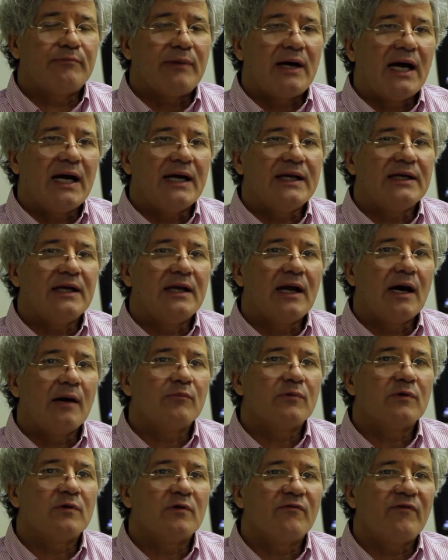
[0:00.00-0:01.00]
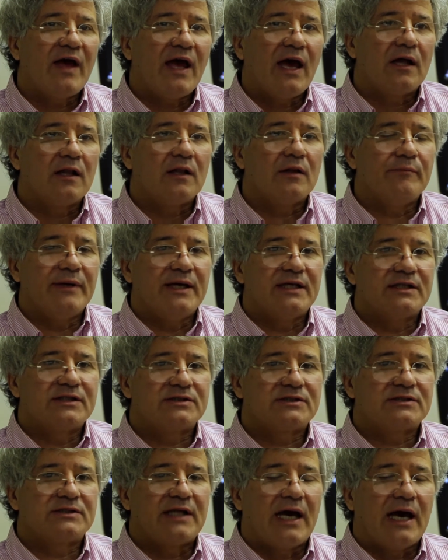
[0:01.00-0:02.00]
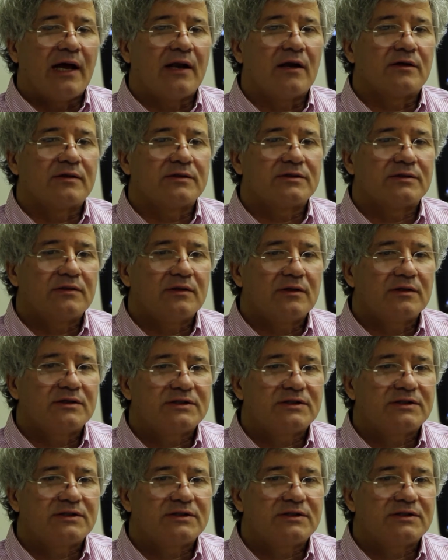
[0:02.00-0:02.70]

combined a number of elements that are